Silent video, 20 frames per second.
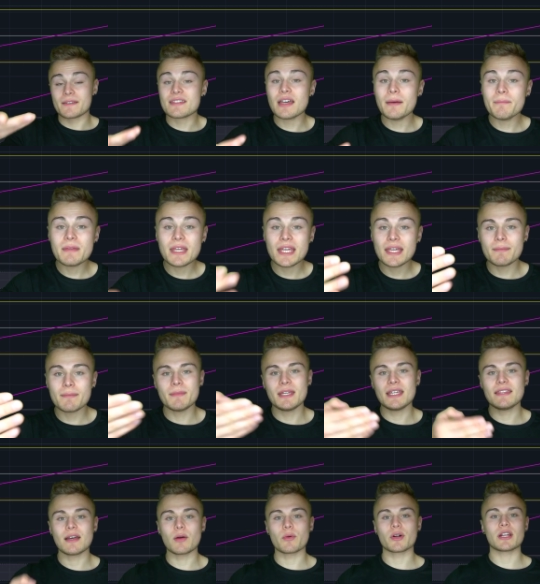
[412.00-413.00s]
to me
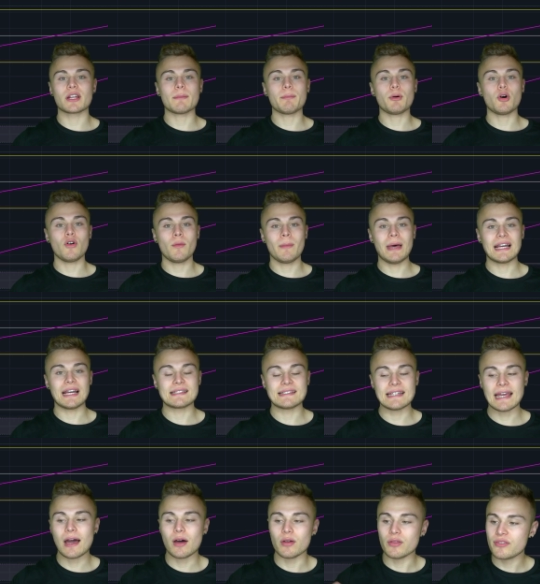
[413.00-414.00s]
mean that we're going to pull back
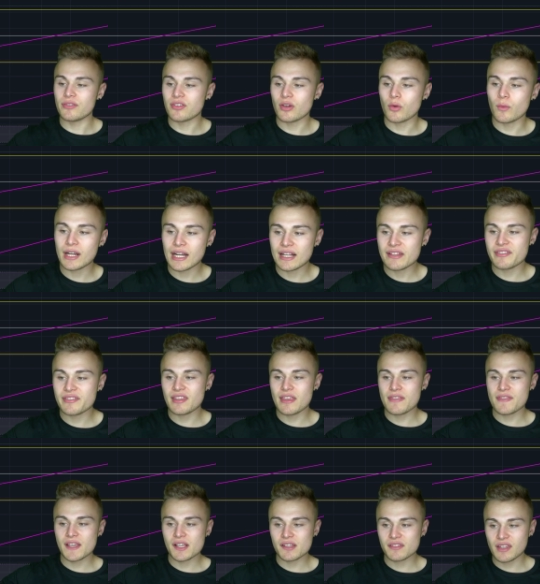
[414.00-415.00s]
down so when i
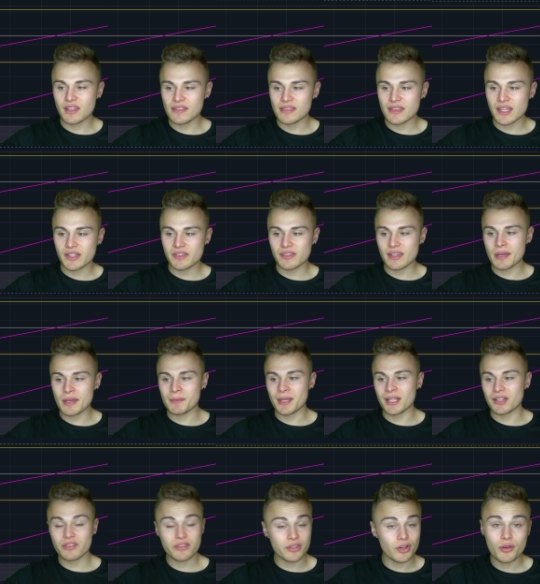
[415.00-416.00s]
see things like this it
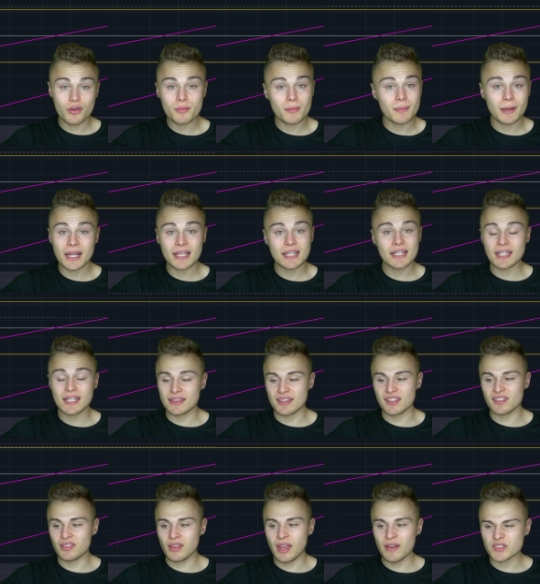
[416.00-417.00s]
means don't buy in at
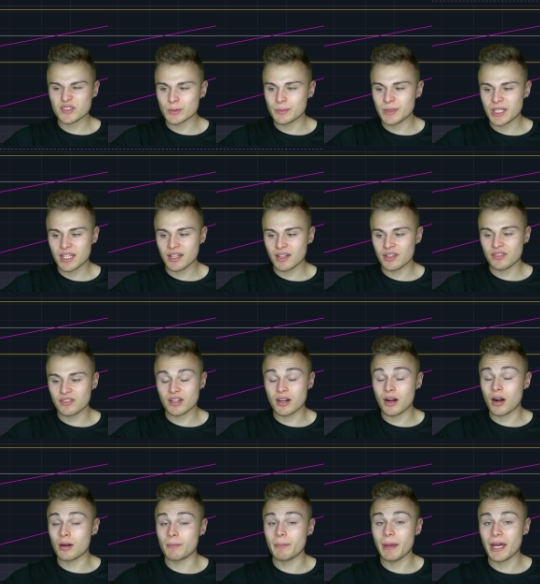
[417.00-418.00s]
this level because
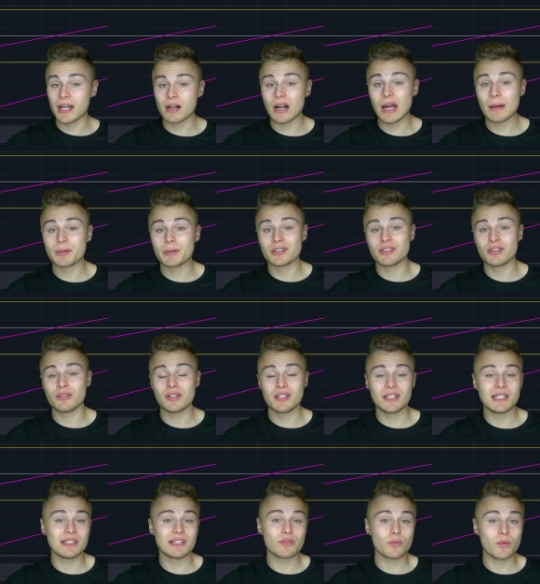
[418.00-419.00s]
there are better
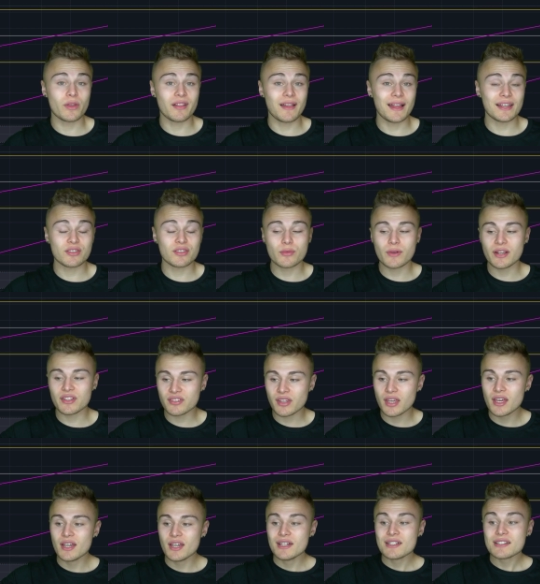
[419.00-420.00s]
opportunities with less
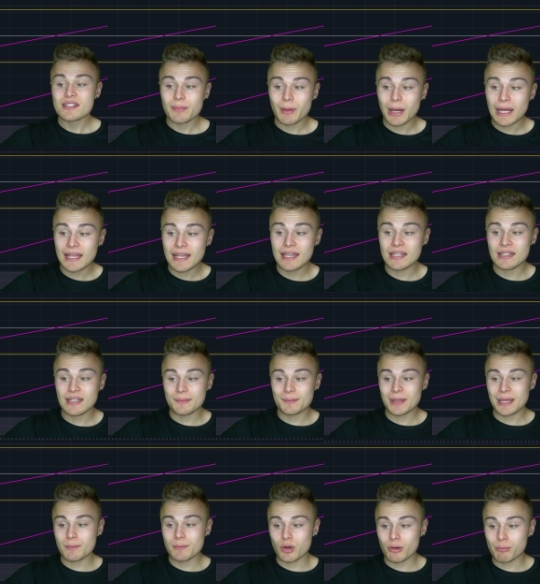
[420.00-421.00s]
risk to buy in and
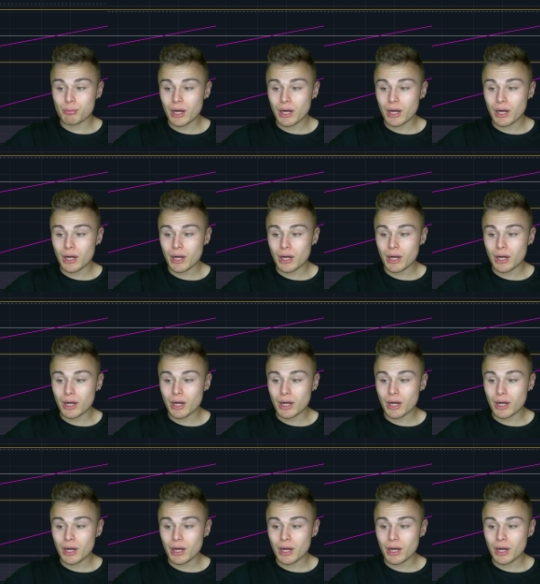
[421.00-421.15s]
make more